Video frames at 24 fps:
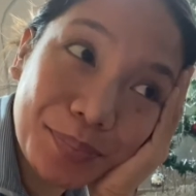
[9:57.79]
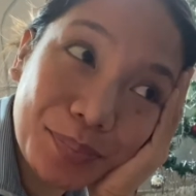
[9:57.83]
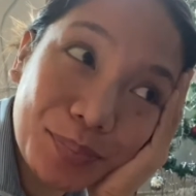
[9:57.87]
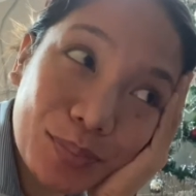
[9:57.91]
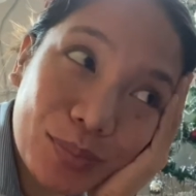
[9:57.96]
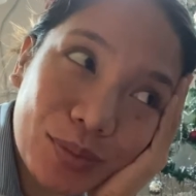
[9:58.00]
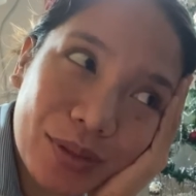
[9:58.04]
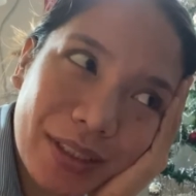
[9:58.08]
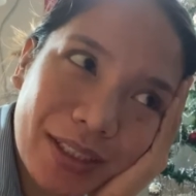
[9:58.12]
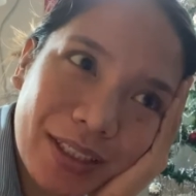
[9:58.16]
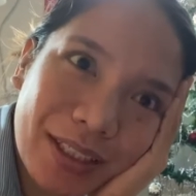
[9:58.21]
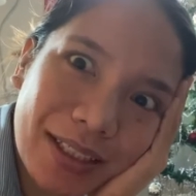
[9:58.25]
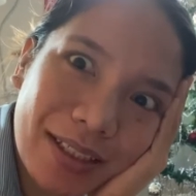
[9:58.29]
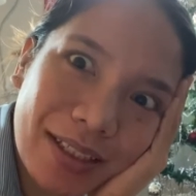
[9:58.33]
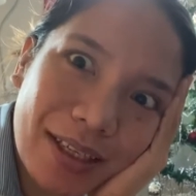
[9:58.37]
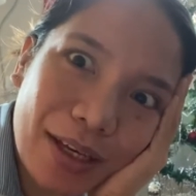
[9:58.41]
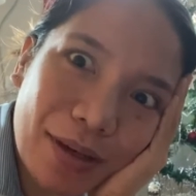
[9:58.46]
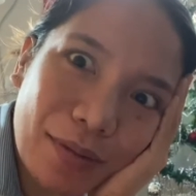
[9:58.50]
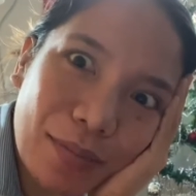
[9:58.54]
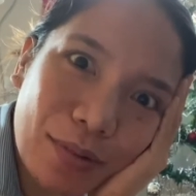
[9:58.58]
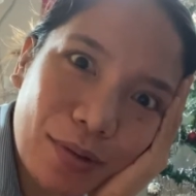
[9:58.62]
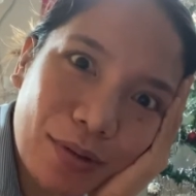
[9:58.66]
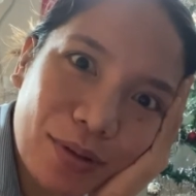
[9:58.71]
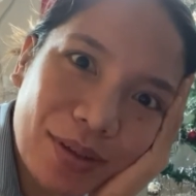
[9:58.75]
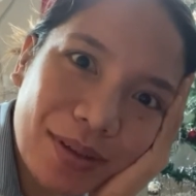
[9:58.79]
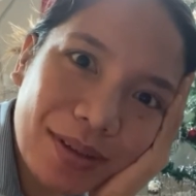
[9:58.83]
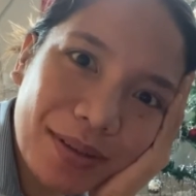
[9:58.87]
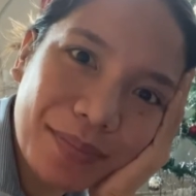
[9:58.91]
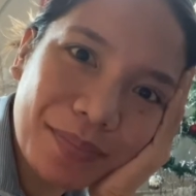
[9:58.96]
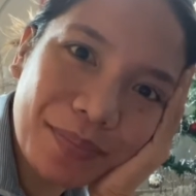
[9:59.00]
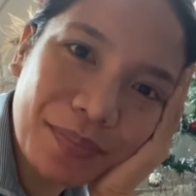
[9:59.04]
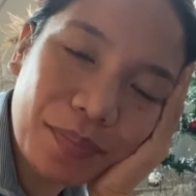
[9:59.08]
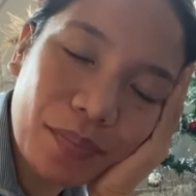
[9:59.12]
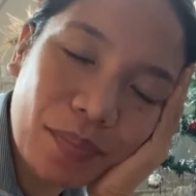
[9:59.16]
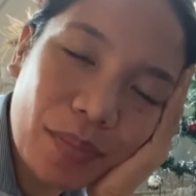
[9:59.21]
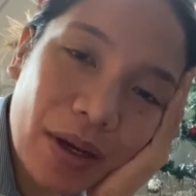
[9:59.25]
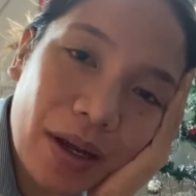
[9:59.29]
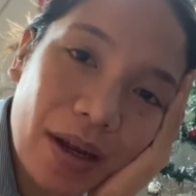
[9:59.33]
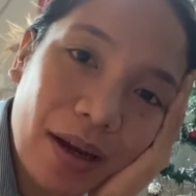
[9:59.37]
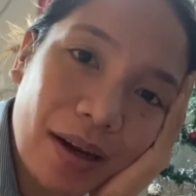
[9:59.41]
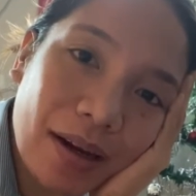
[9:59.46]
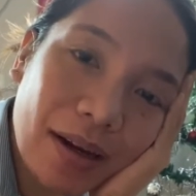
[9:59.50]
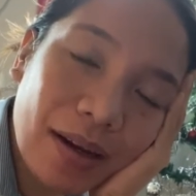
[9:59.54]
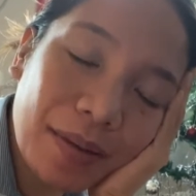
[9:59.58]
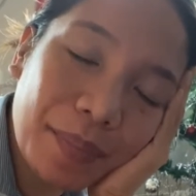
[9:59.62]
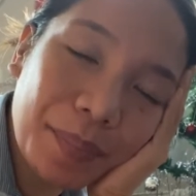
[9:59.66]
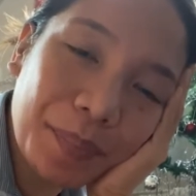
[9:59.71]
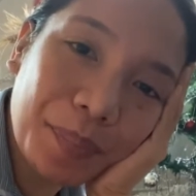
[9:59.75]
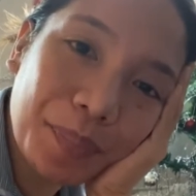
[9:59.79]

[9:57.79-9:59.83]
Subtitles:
pretty neighbor, my